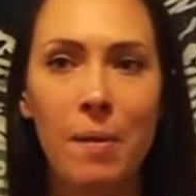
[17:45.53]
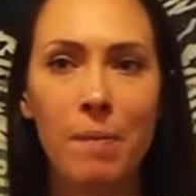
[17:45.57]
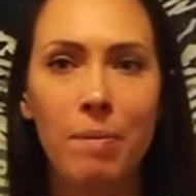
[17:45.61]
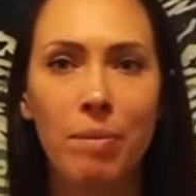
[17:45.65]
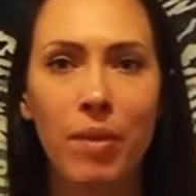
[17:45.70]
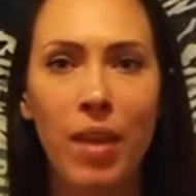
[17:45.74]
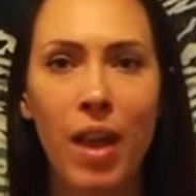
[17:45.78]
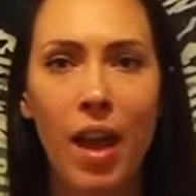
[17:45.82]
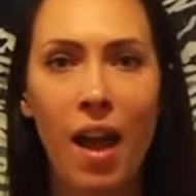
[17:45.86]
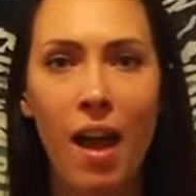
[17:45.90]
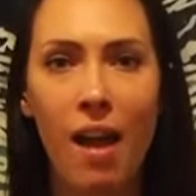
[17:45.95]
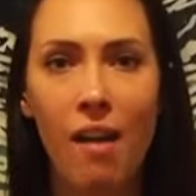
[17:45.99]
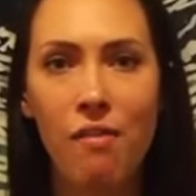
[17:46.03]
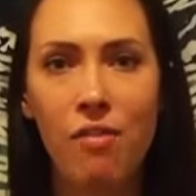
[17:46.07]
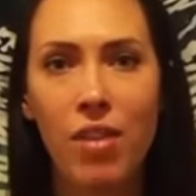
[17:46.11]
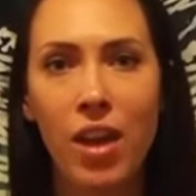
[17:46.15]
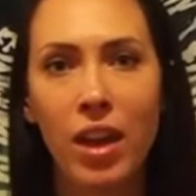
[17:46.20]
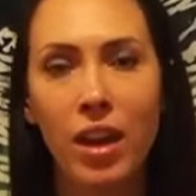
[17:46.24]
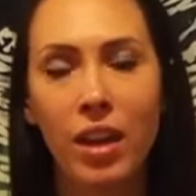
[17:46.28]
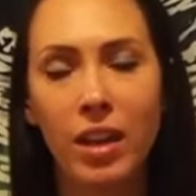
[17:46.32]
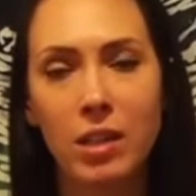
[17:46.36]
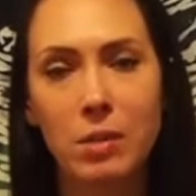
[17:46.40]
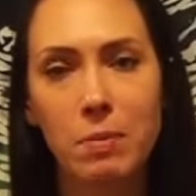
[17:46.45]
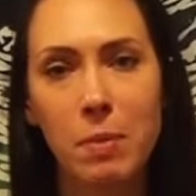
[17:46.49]
have
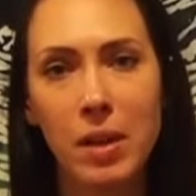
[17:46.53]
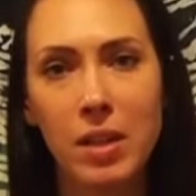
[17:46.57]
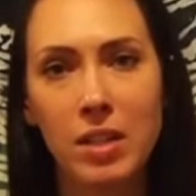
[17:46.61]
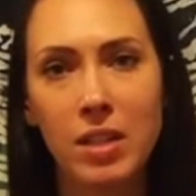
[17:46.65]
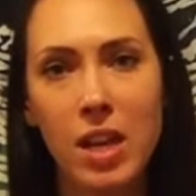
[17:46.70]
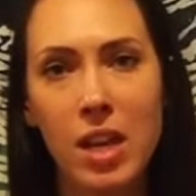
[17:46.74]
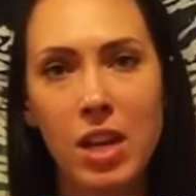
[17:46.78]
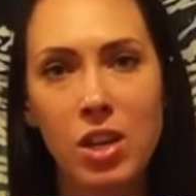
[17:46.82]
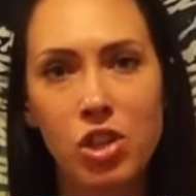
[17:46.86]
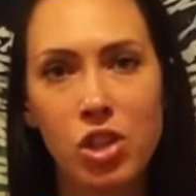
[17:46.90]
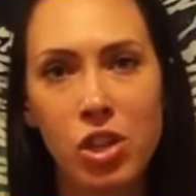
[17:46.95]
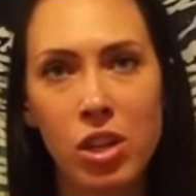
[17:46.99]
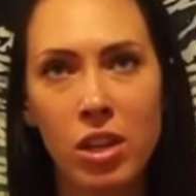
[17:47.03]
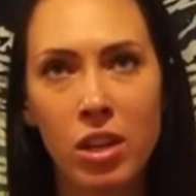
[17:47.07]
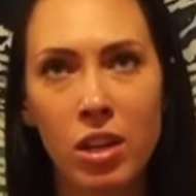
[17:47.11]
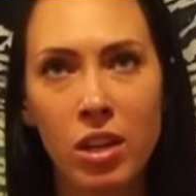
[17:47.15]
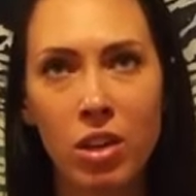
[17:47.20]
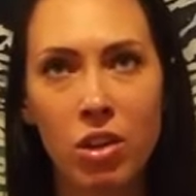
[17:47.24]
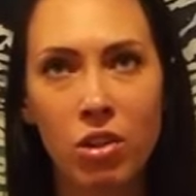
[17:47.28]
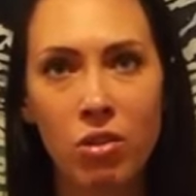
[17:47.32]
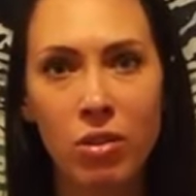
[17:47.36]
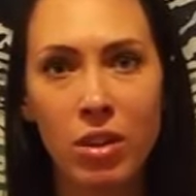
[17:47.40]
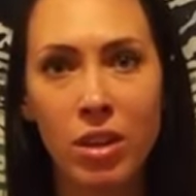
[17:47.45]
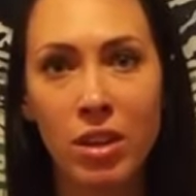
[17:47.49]
that
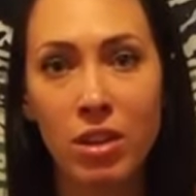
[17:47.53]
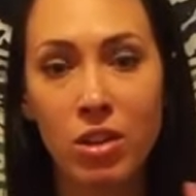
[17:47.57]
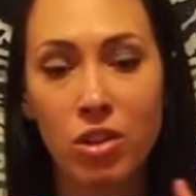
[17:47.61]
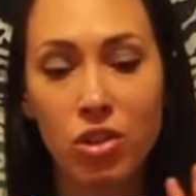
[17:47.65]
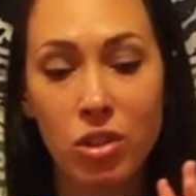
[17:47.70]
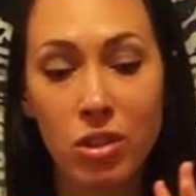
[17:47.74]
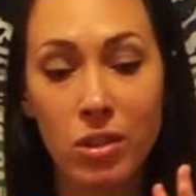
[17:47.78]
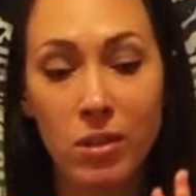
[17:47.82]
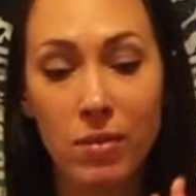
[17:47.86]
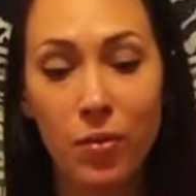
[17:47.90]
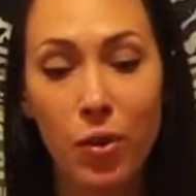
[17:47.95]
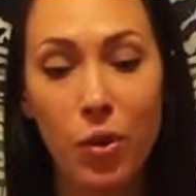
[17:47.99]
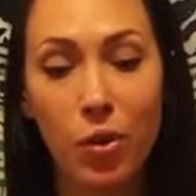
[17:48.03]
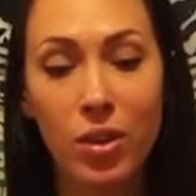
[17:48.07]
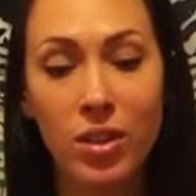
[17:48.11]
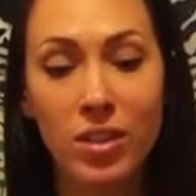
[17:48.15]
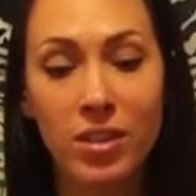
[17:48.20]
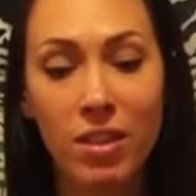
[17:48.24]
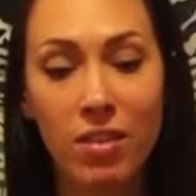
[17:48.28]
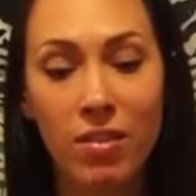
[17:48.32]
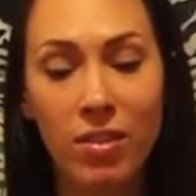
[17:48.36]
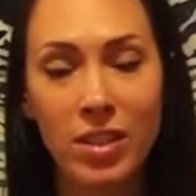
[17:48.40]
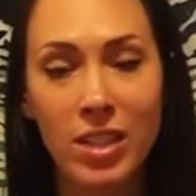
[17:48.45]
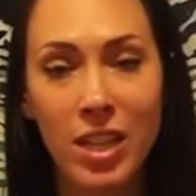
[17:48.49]
expectation. You need to just focus
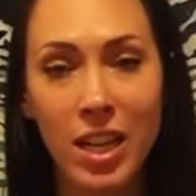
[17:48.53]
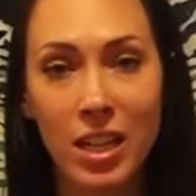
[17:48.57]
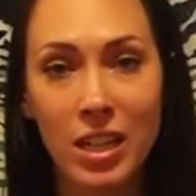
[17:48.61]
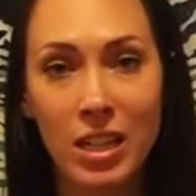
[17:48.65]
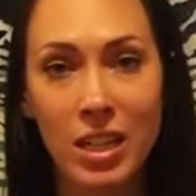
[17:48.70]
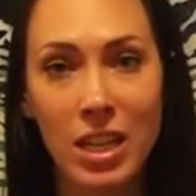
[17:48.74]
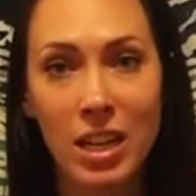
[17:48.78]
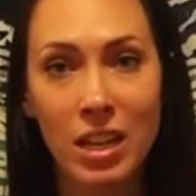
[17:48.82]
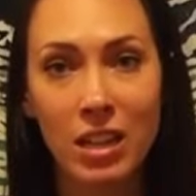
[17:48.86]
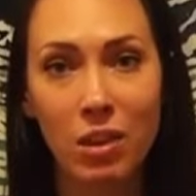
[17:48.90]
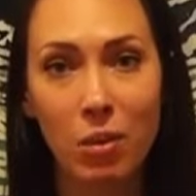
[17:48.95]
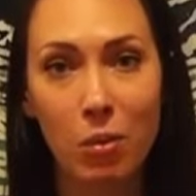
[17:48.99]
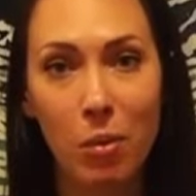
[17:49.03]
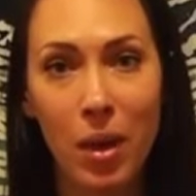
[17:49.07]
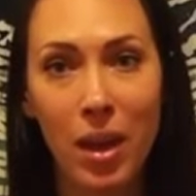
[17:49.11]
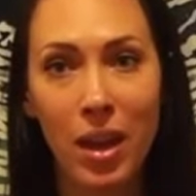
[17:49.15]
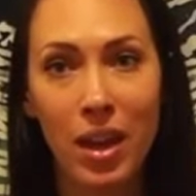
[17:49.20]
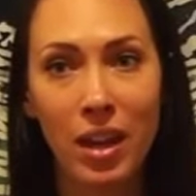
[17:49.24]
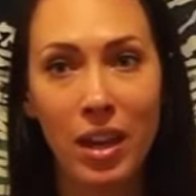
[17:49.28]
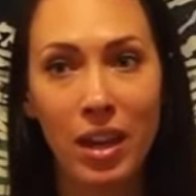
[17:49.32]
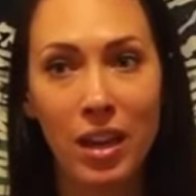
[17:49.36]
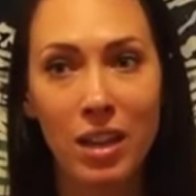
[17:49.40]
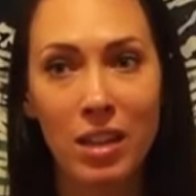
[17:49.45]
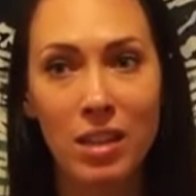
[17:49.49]
on the technique the way
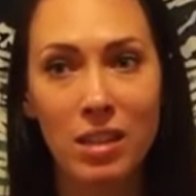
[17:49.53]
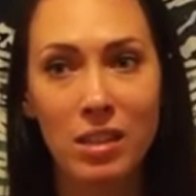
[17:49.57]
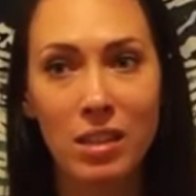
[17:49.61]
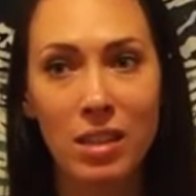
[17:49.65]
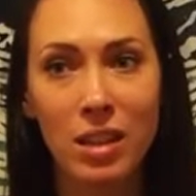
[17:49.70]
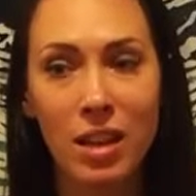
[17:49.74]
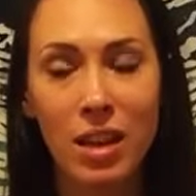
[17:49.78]
it is,